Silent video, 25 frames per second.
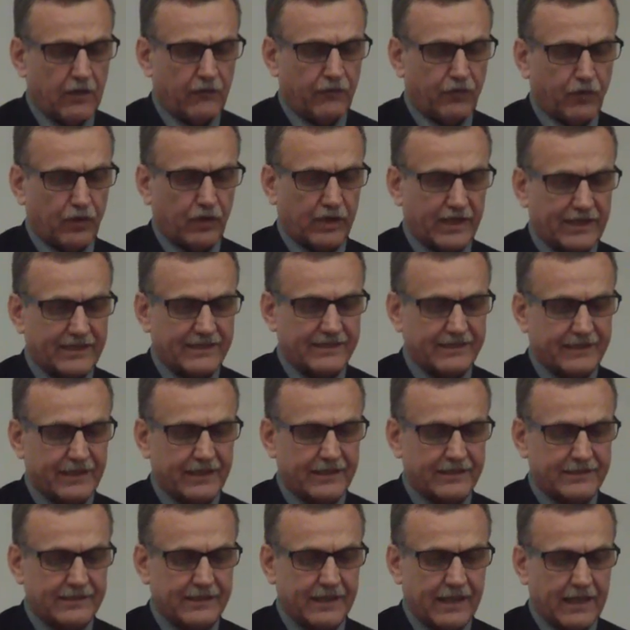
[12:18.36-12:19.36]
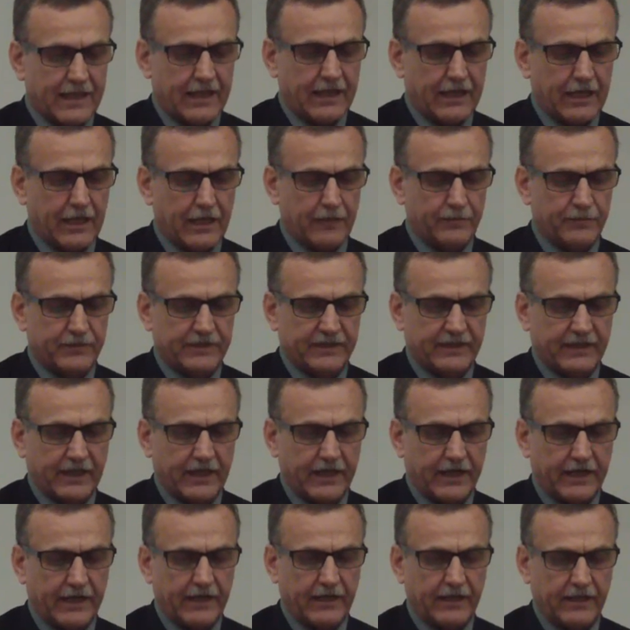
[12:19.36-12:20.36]
for instance, helped
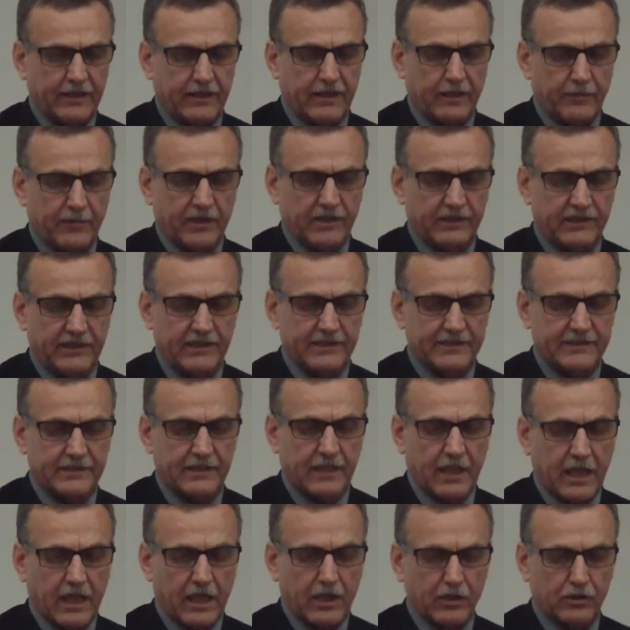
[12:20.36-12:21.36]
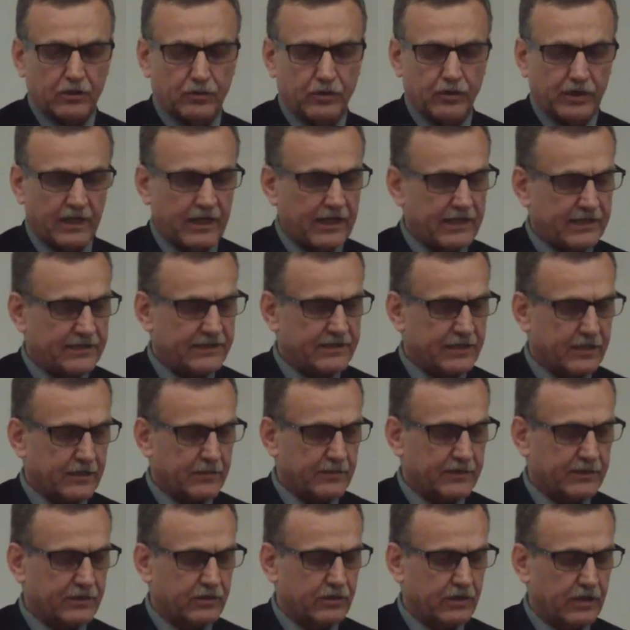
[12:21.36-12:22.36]
carry the bodies to the
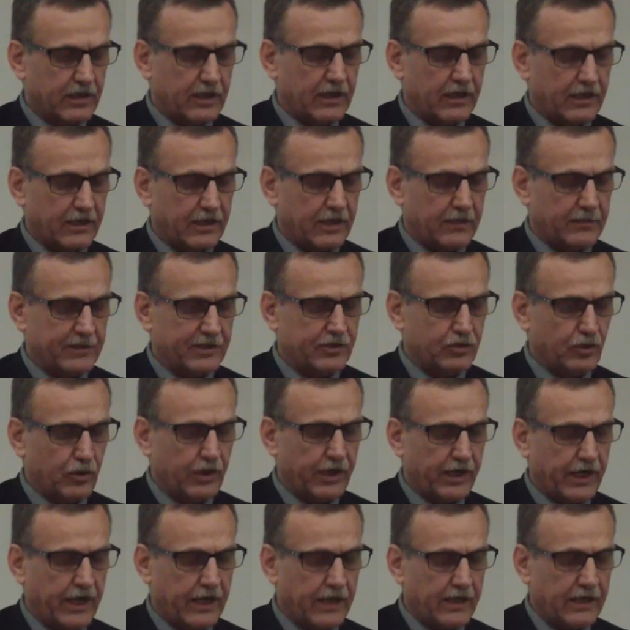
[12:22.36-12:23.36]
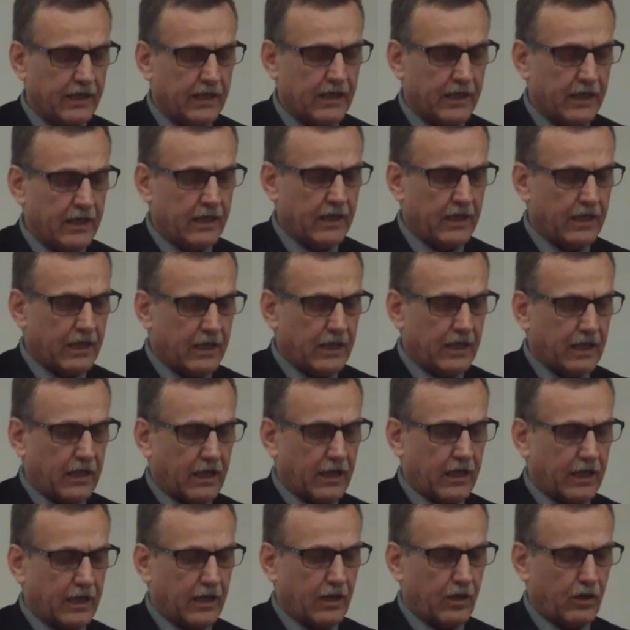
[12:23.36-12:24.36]
crematoria
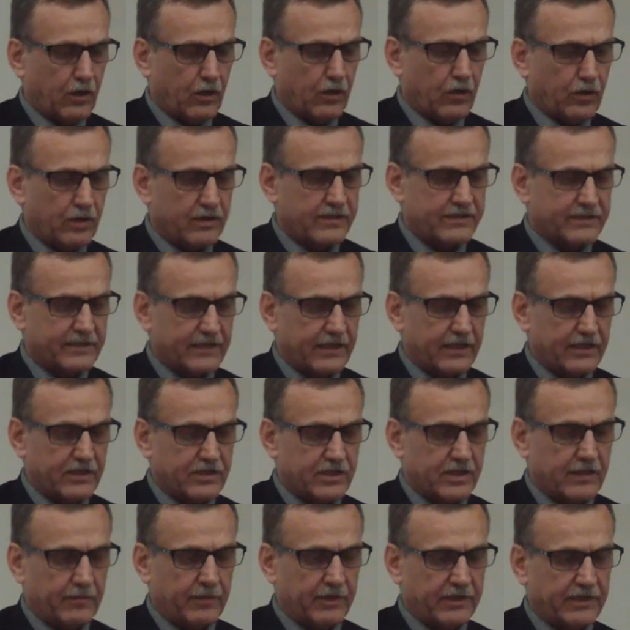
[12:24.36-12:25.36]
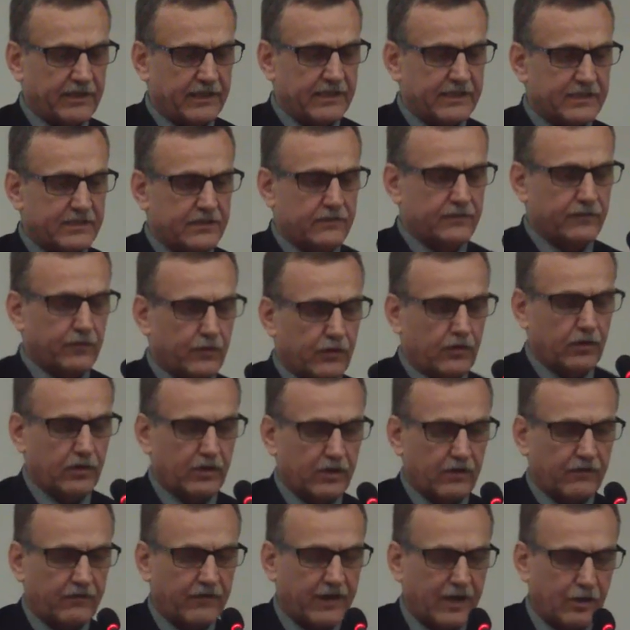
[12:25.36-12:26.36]
or search the bodies
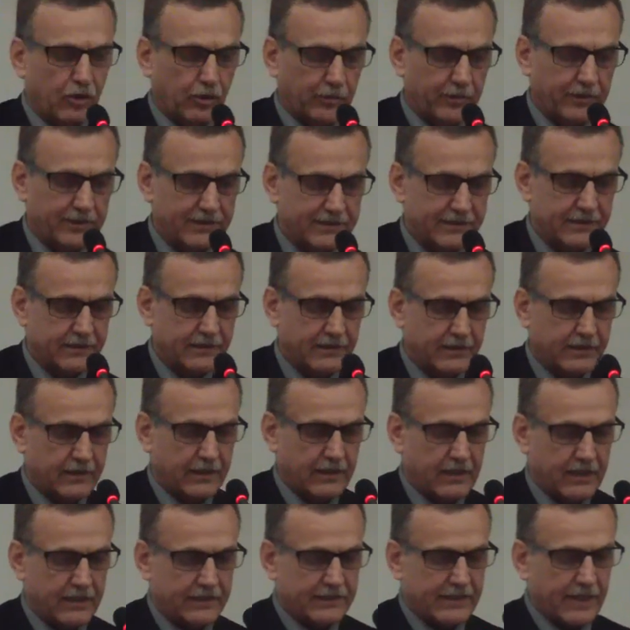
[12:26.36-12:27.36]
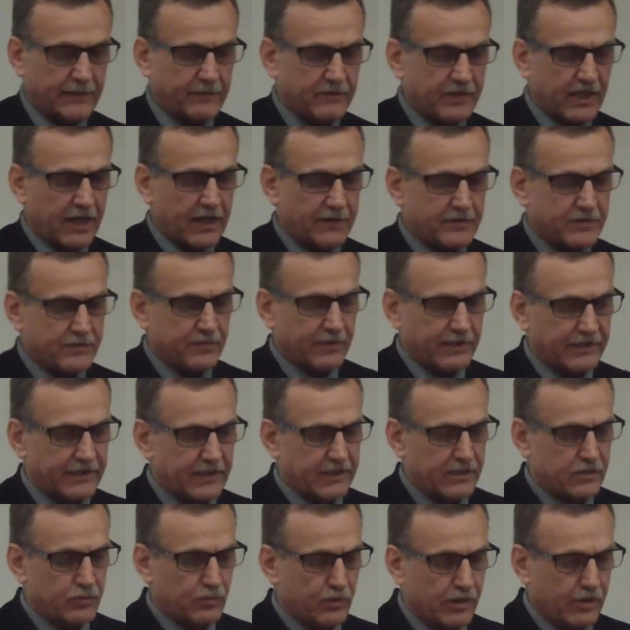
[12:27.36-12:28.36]
for valuables. Sometimes
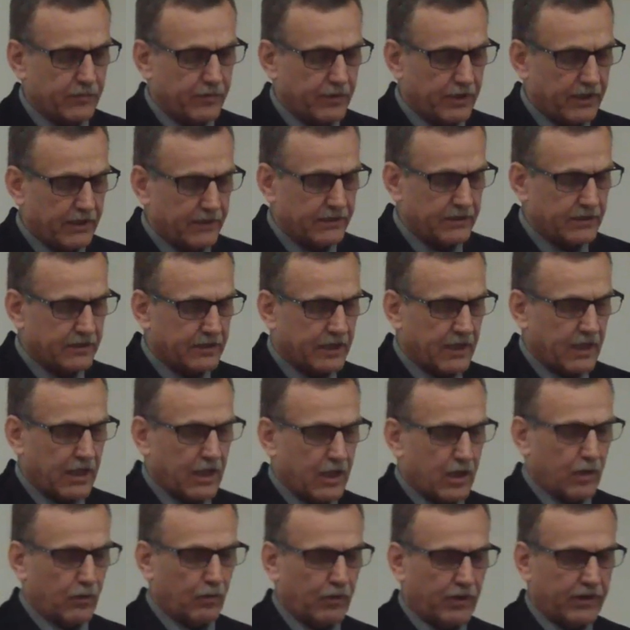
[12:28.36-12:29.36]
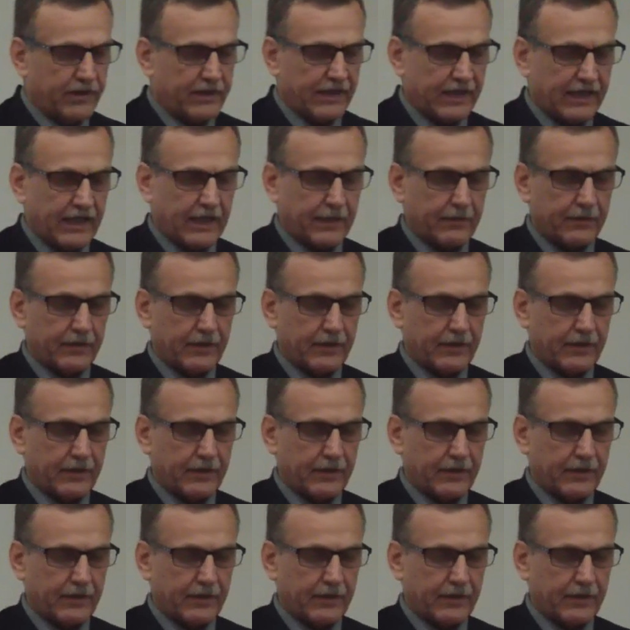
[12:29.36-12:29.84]
bodies were burned when the